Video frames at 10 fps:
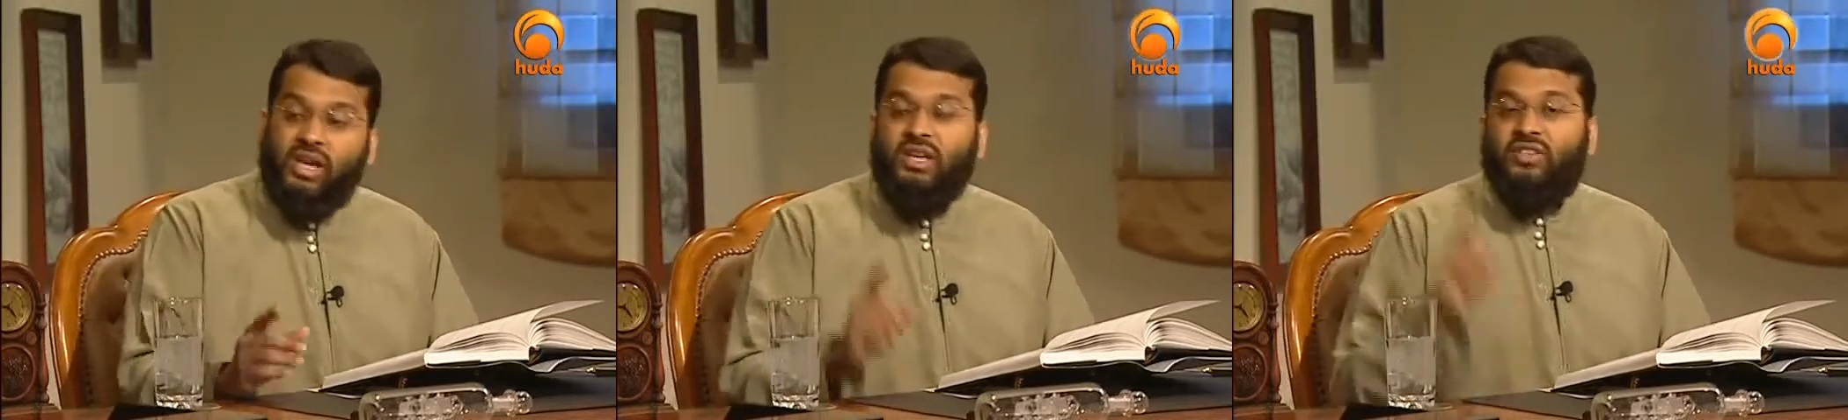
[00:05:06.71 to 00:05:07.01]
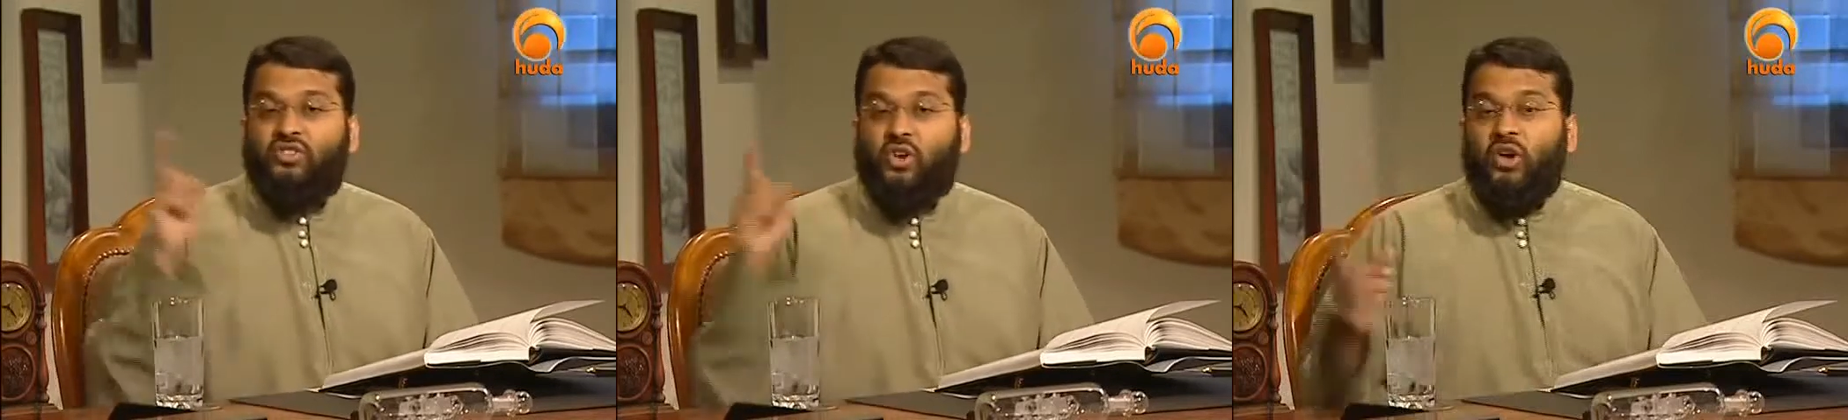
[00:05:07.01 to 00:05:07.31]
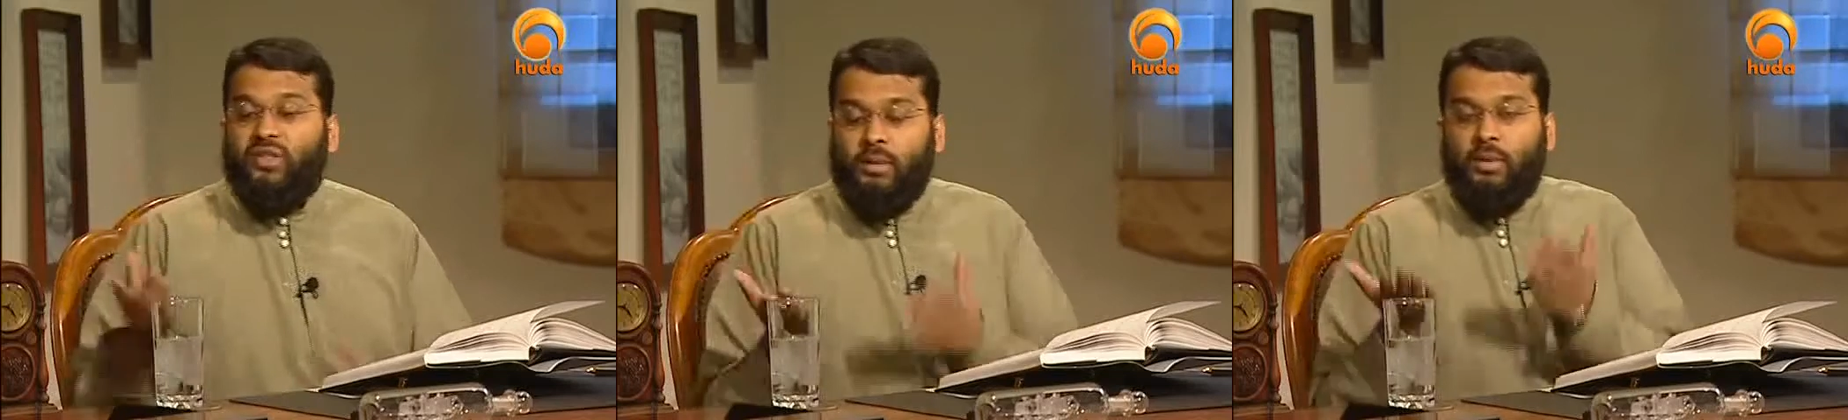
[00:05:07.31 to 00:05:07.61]
he
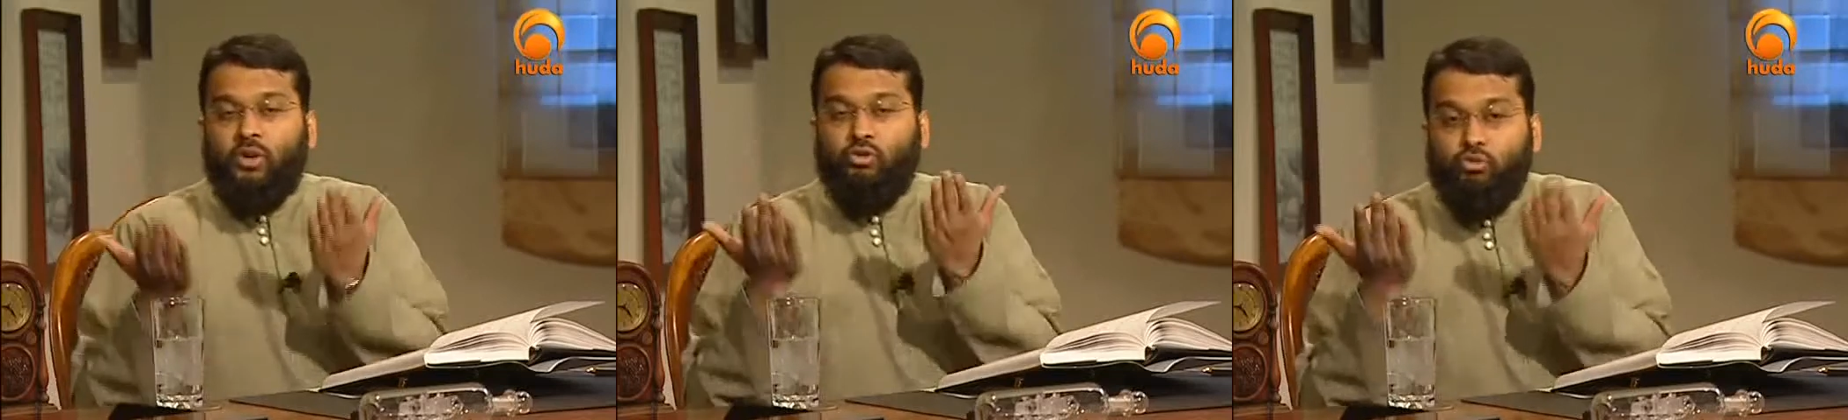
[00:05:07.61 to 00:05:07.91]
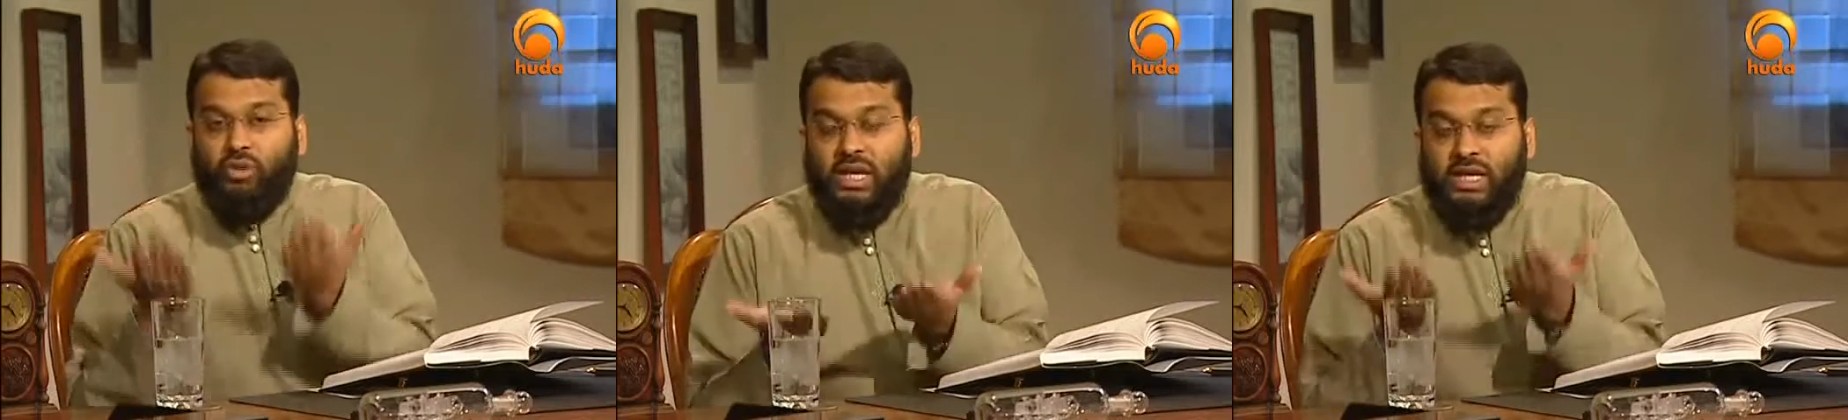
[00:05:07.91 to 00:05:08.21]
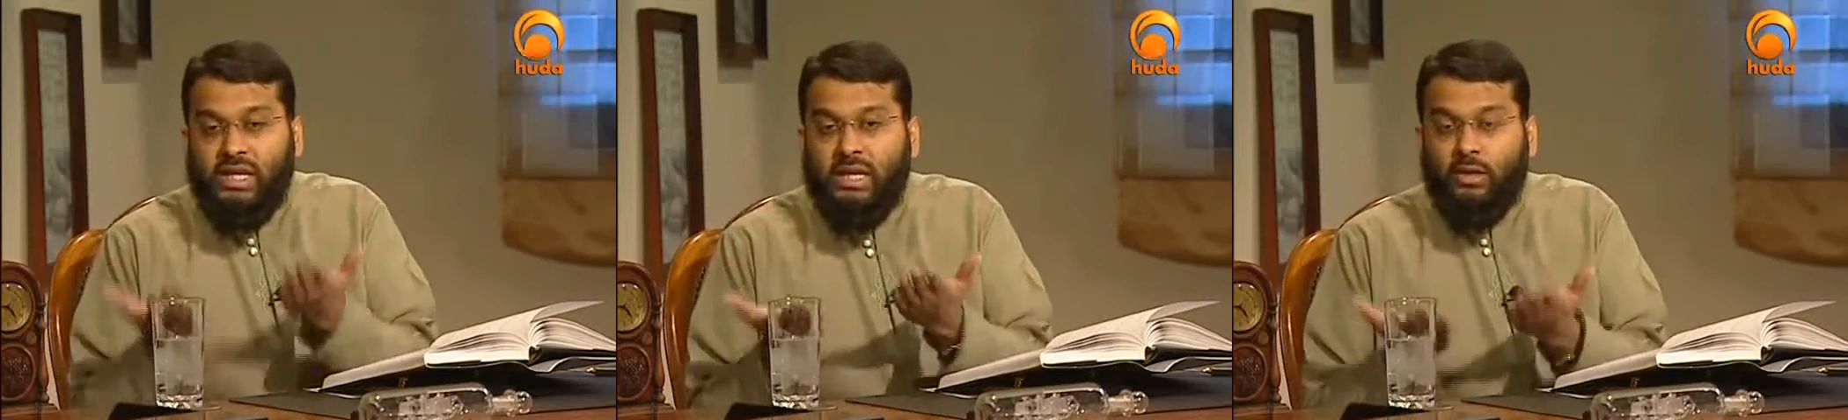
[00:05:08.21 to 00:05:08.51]
saw them
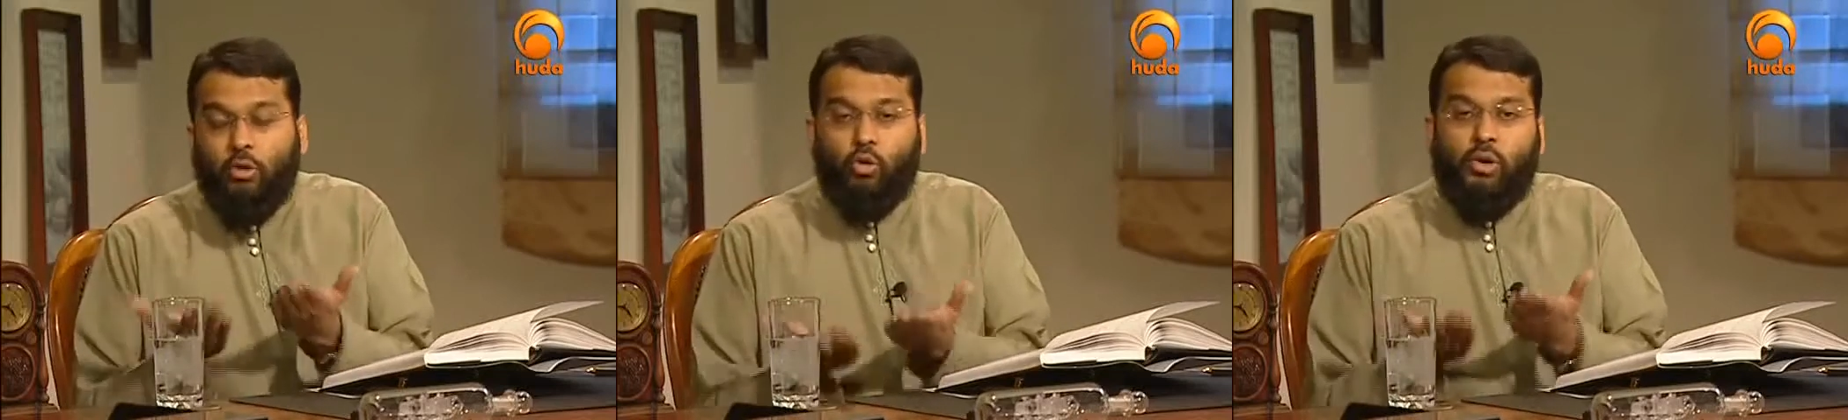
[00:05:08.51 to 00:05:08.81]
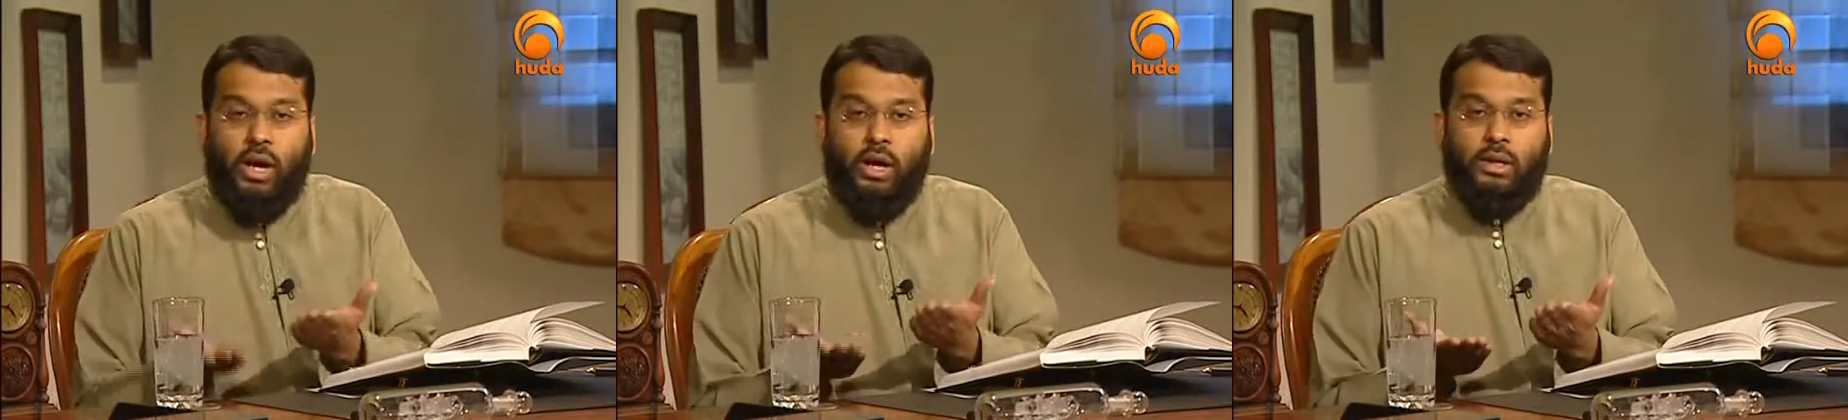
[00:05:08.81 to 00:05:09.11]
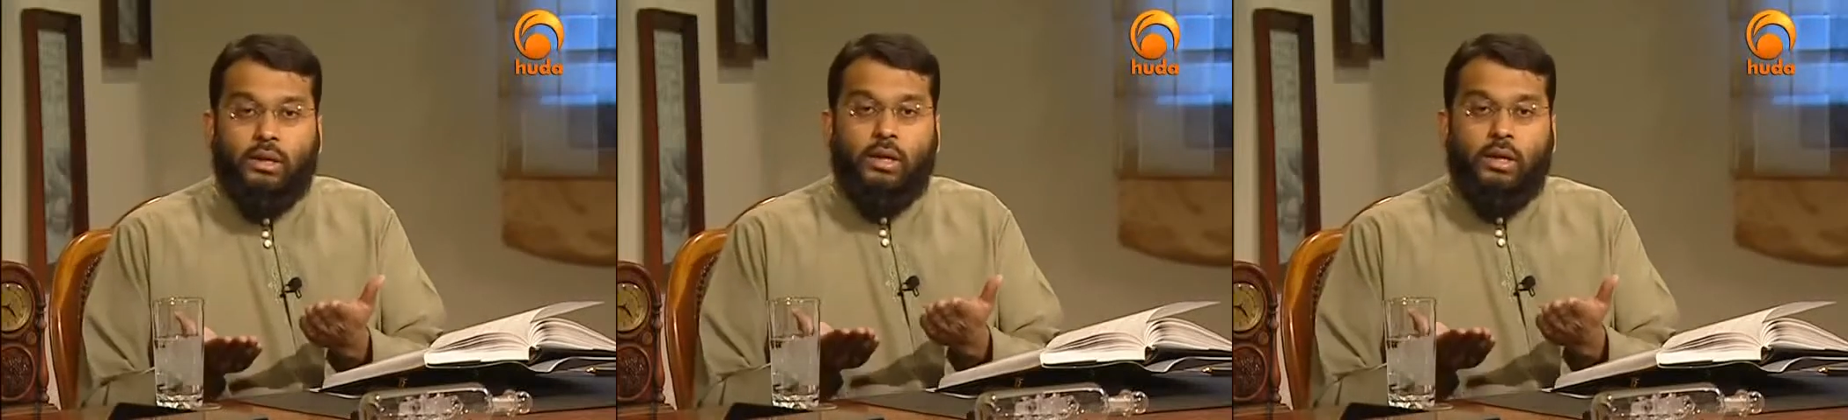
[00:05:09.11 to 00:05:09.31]
reading the Qur'an.